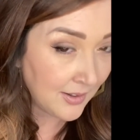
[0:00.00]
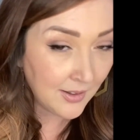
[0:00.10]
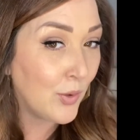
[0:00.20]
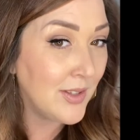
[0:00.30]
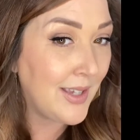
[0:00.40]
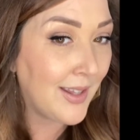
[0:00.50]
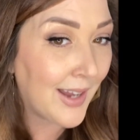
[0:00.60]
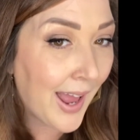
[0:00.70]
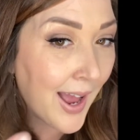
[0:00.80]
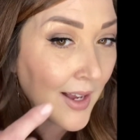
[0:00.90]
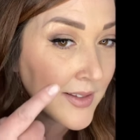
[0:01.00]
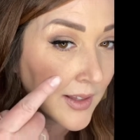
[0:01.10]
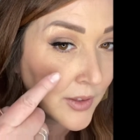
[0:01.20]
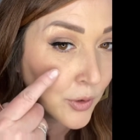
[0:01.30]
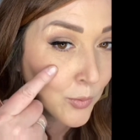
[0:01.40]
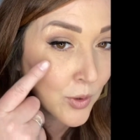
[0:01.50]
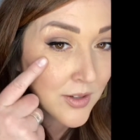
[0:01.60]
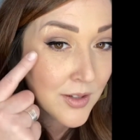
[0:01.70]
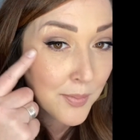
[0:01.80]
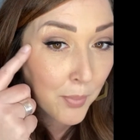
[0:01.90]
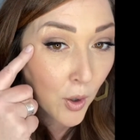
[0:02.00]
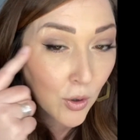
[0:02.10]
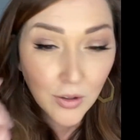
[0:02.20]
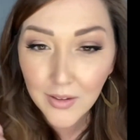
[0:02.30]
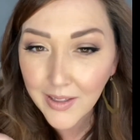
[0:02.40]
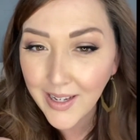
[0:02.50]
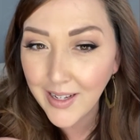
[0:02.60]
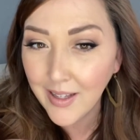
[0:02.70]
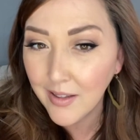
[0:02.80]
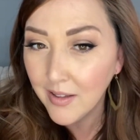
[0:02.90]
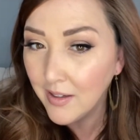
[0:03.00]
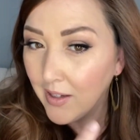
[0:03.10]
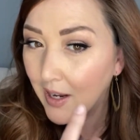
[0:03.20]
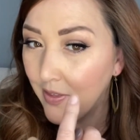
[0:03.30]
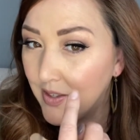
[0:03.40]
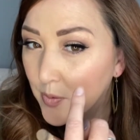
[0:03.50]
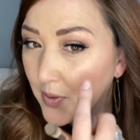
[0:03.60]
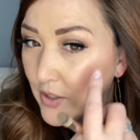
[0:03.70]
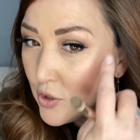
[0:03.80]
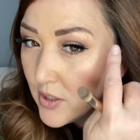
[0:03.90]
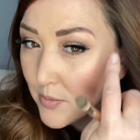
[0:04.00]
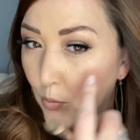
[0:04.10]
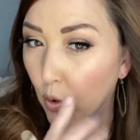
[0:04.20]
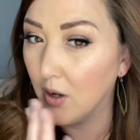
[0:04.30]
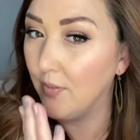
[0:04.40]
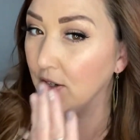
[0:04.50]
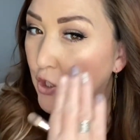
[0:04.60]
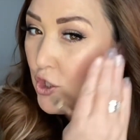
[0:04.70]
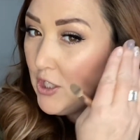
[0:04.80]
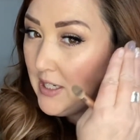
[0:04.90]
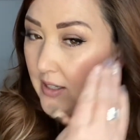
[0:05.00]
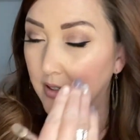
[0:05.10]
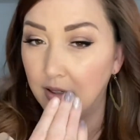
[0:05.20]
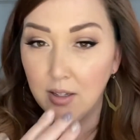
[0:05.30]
that it has a little more sparkle in it, and this one is just more of a sheen.